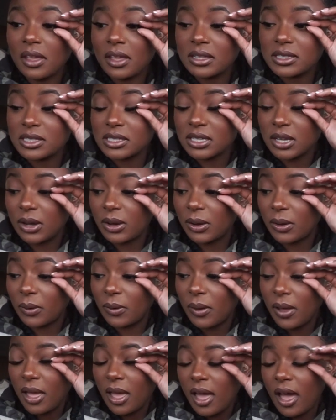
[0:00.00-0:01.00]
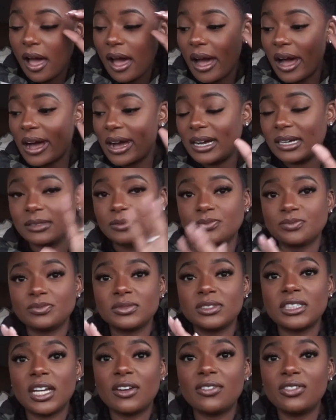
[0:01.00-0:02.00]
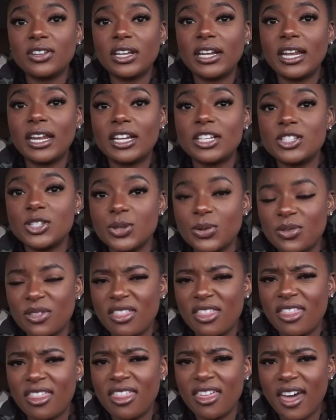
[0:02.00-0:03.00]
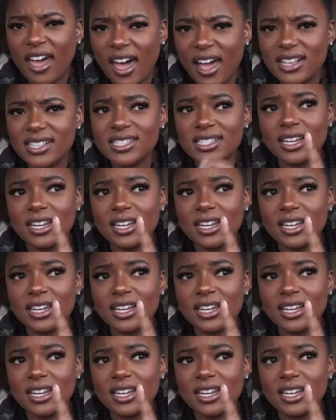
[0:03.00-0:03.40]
So definitely need to do that.